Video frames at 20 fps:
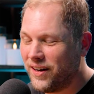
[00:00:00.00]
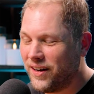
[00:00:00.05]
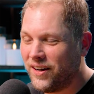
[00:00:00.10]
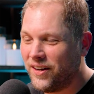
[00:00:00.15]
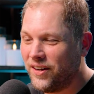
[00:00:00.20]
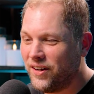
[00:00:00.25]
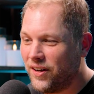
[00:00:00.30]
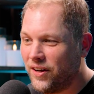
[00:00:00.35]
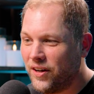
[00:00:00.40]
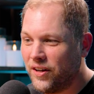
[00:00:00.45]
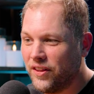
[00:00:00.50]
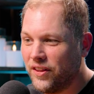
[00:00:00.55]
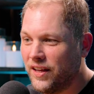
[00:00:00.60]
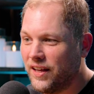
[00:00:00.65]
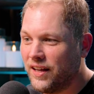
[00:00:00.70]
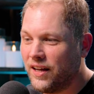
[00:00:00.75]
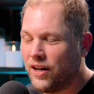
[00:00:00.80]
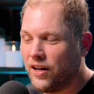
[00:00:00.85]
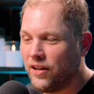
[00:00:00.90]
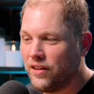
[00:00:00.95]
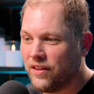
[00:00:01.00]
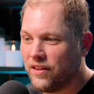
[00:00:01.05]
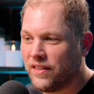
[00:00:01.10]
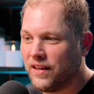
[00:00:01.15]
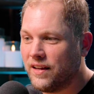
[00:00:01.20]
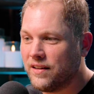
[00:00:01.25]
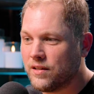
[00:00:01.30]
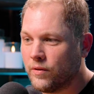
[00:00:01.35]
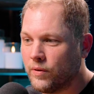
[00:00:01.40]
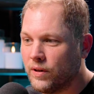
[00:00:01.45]
all, all, the, all the
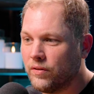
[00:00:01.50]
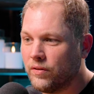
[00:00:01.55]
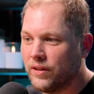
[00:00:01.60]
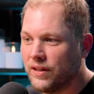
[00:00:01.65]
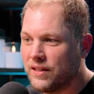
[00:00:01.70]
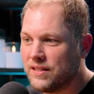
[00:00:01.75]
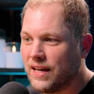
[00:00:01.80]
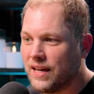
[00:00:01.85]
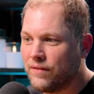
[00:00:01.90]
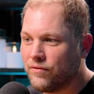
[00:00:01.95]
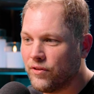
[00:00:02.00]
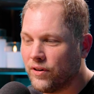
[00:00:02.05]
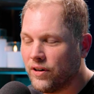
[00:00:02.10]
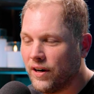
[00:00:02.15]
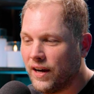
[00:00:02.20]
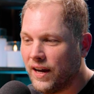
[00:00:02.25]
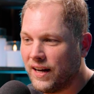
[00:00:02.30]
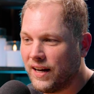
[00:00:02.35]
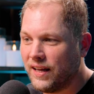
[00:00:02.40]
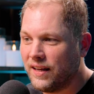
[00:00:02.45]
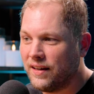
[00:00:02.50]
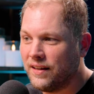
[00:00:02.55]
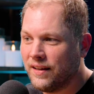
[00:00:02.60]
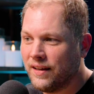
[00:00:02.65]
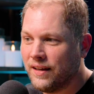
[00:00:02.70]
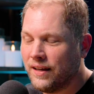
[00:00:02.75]
things that we really take for granted,